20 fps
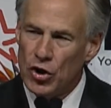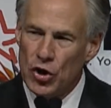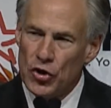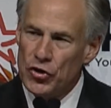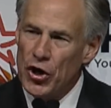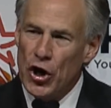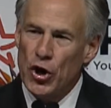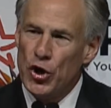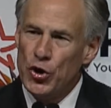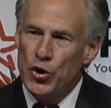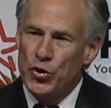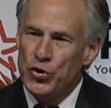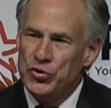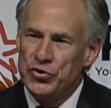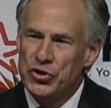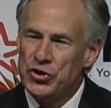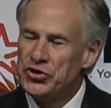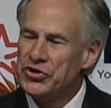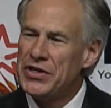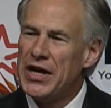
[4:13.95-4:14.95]
Those
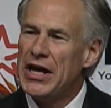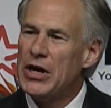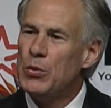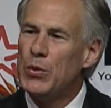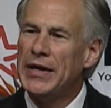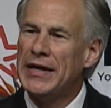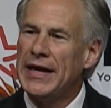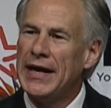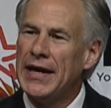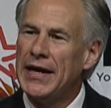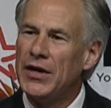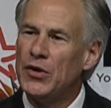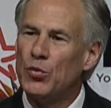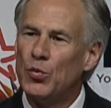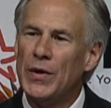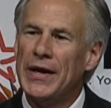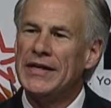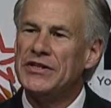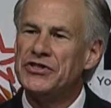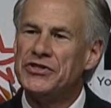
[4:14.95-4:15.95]
who say we can't
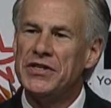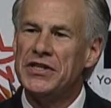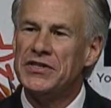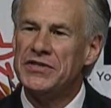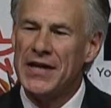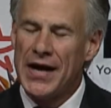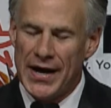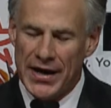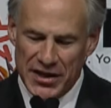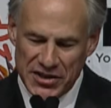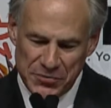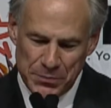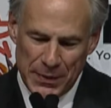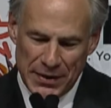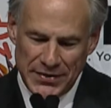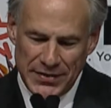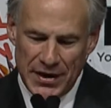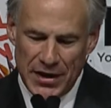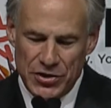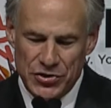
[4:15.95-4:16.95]
reach these high
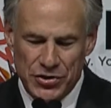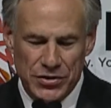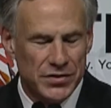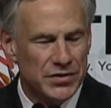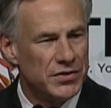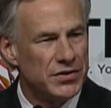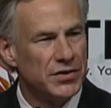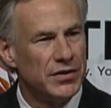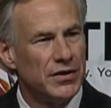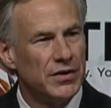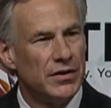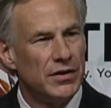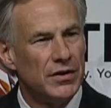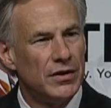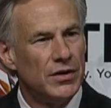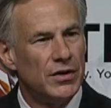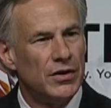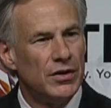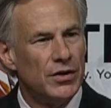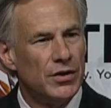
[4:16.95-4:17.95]
expectations
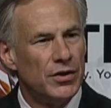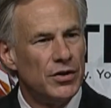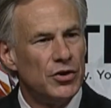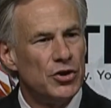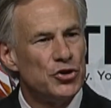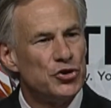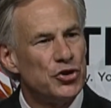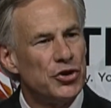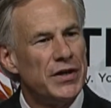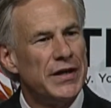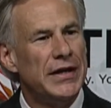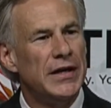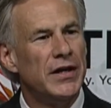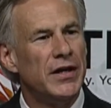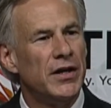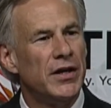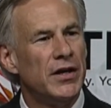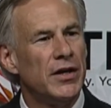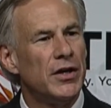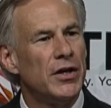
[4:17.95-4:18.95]
should
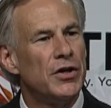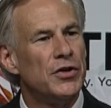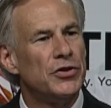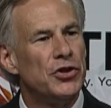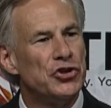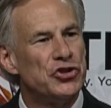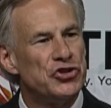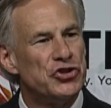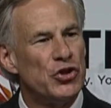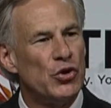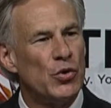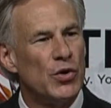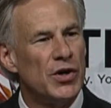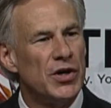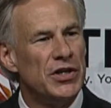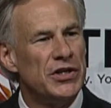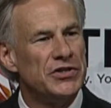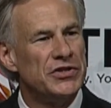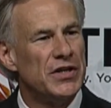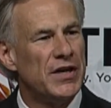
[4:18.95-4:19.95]
hear the
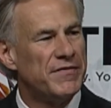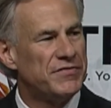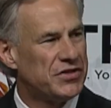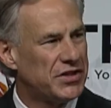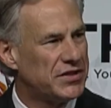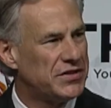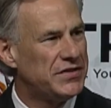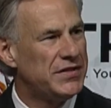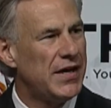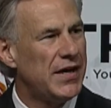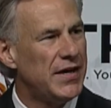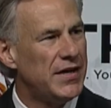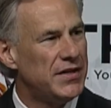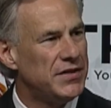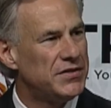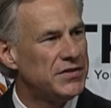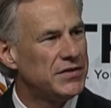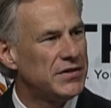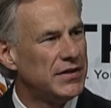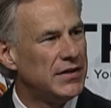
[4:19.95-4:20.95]
stories of
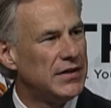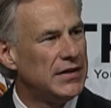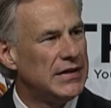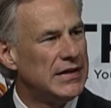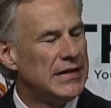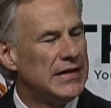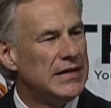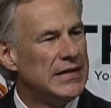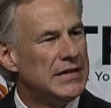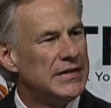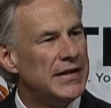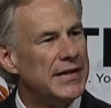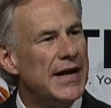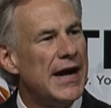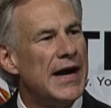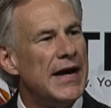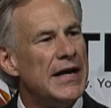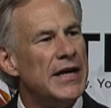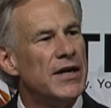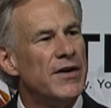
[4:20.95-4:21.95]
success that
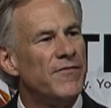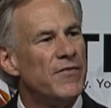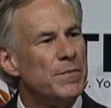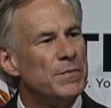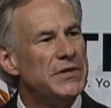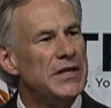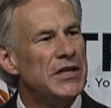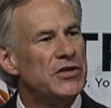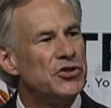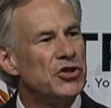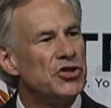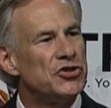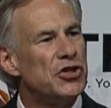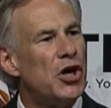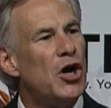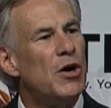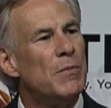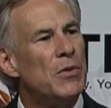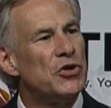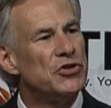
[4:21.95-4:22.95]
I hear from teachers
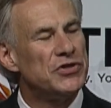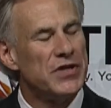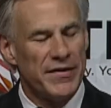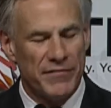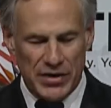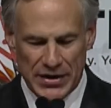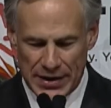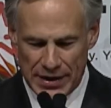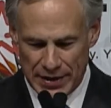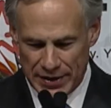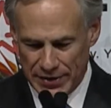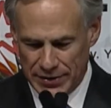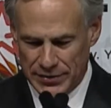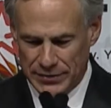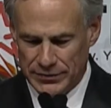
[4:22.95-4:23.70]
almost every day.